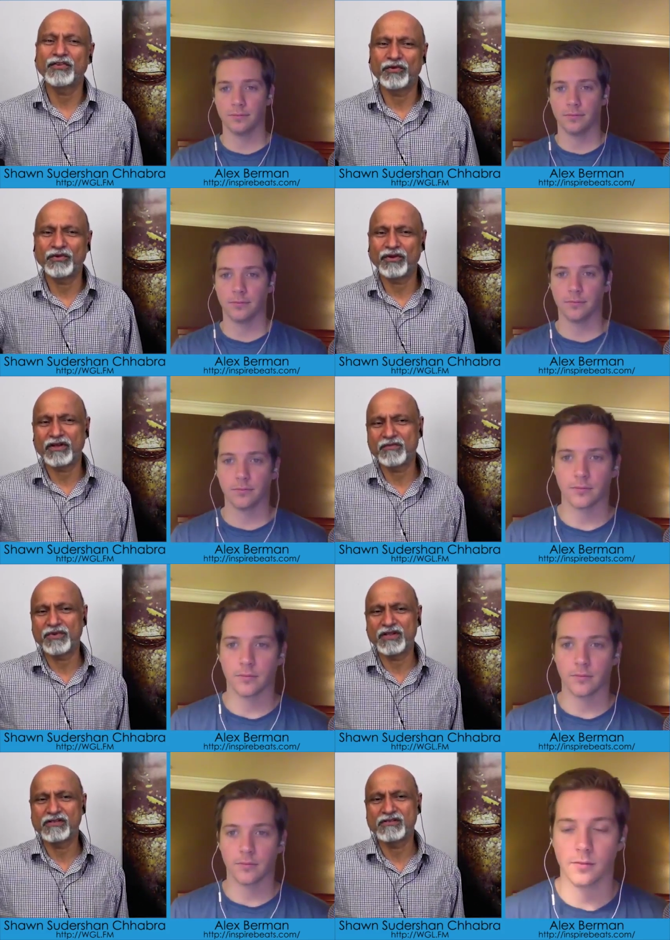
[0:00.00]
Speaker 1: you, your
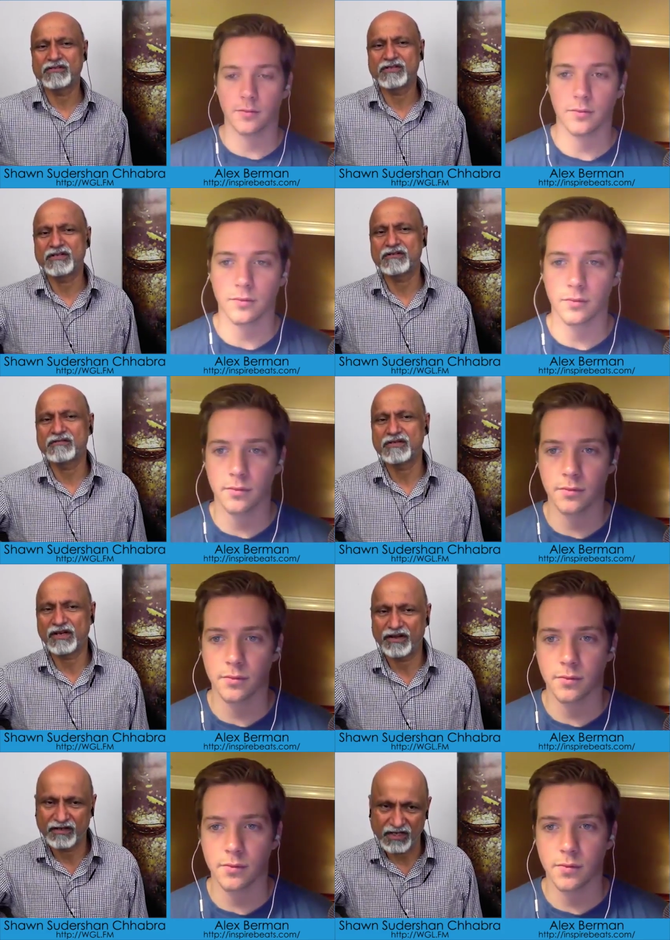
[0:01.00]
company is using to
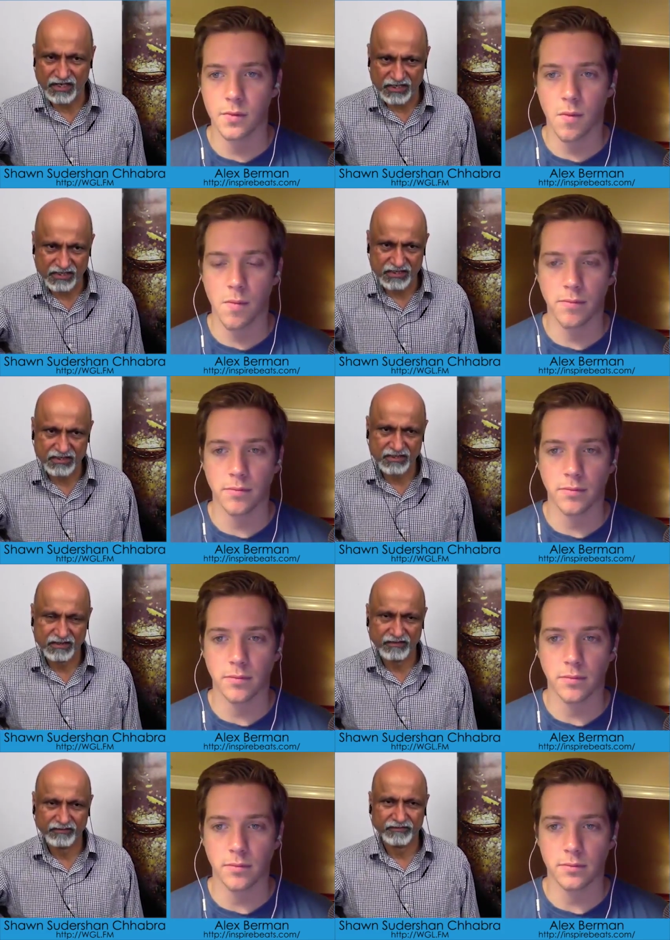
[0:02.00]
generate the leads?
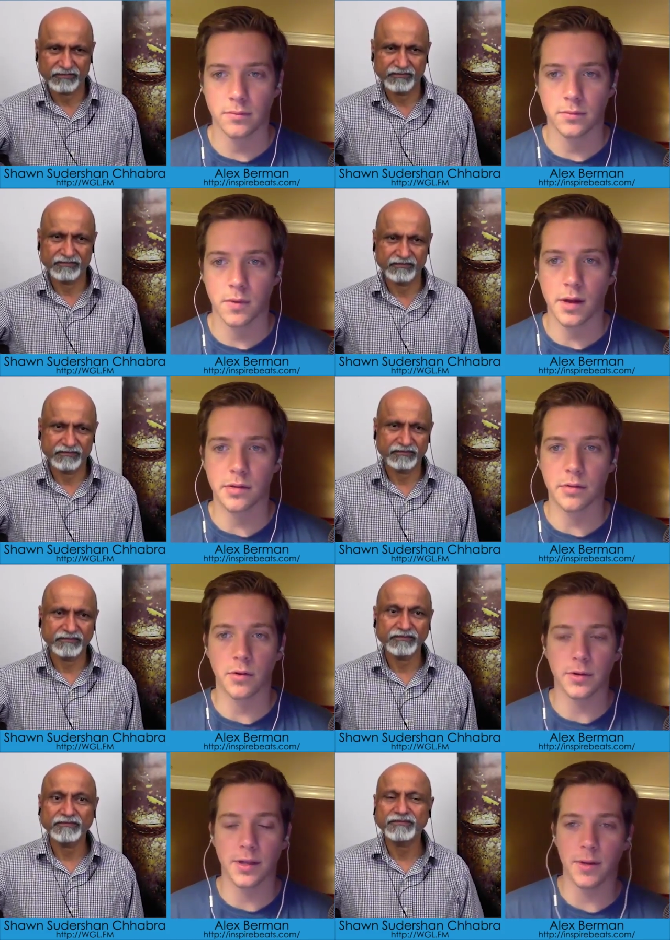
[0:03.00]
Speaker 2: Uh, so
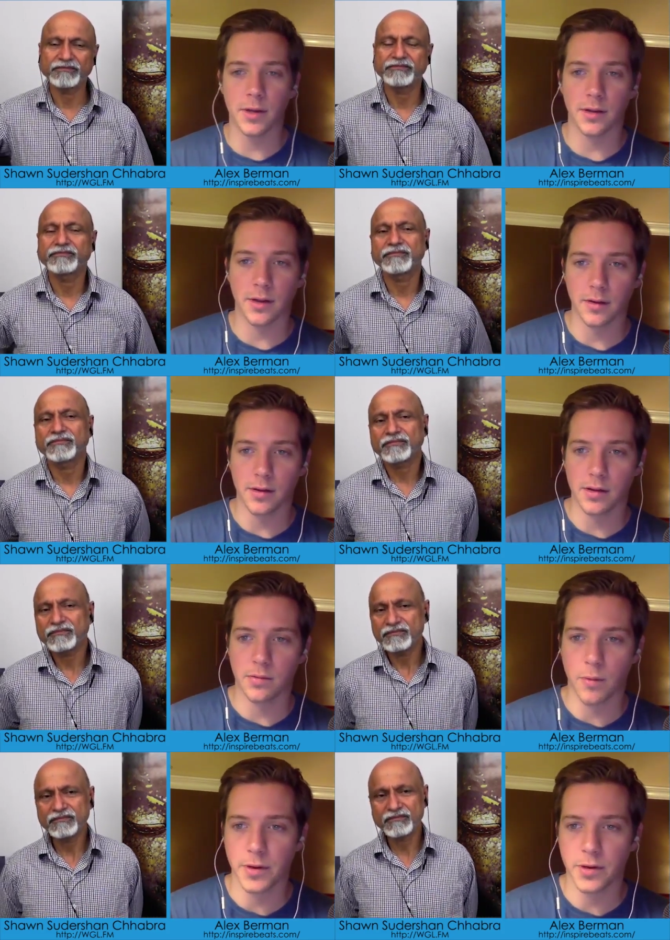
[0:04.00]
cold emailing is
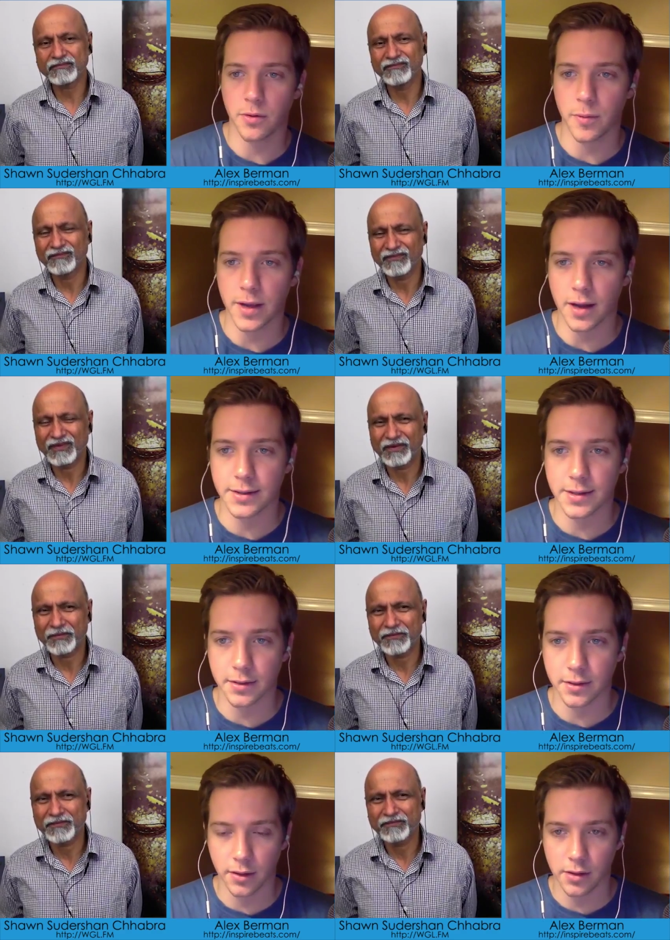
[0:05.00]
what we do when we
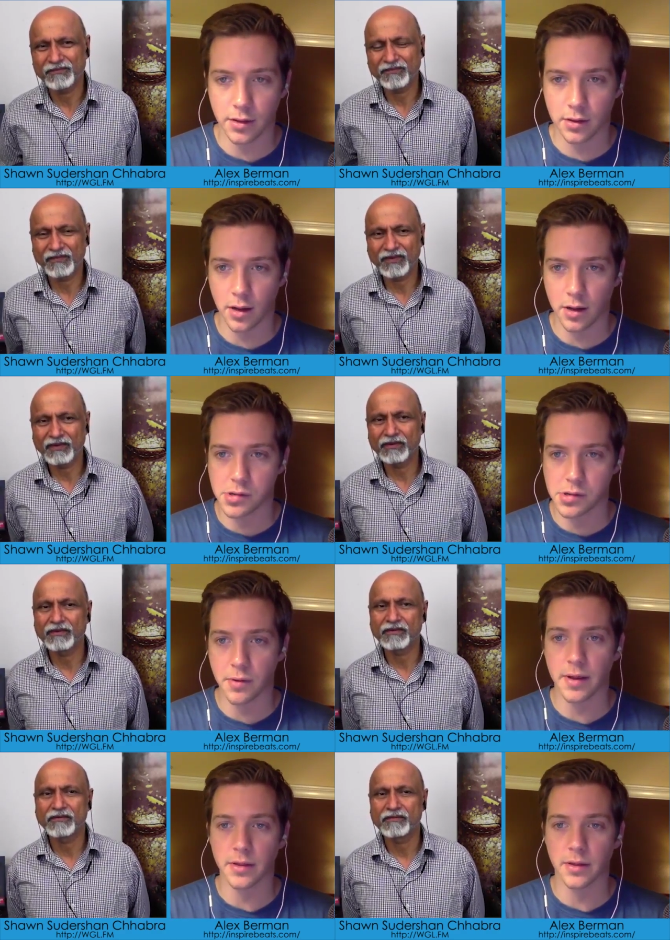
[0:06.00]
contact the leads. Uh,
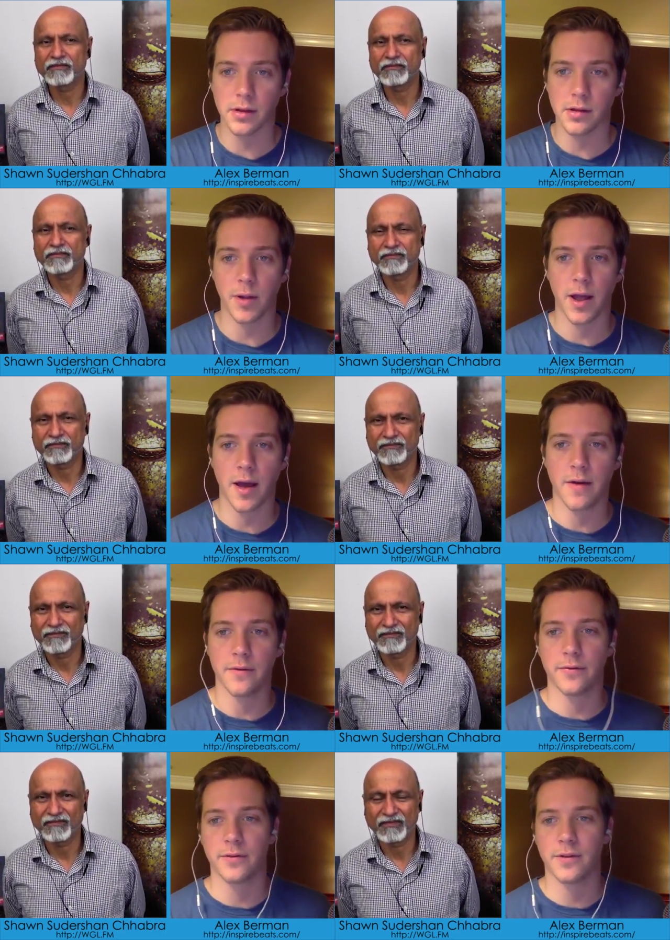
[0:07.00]
generating the leads, we
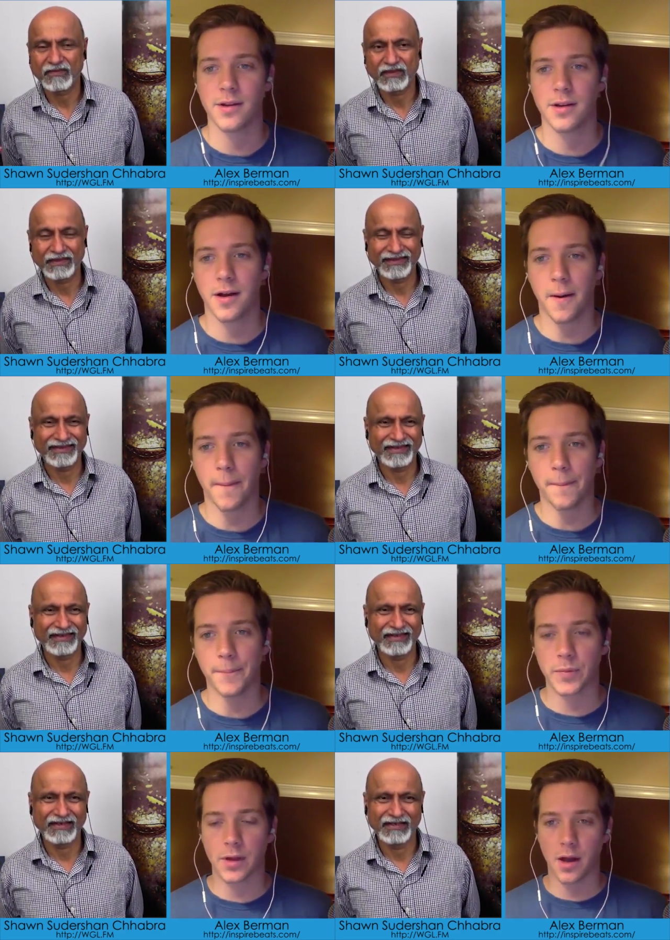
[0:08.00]
have um,
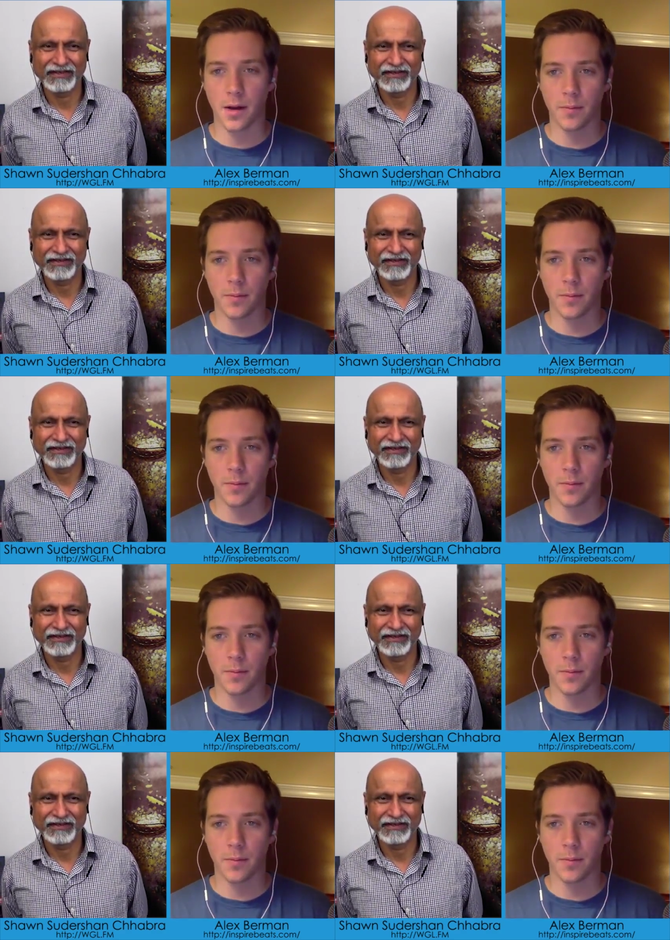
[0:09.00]
a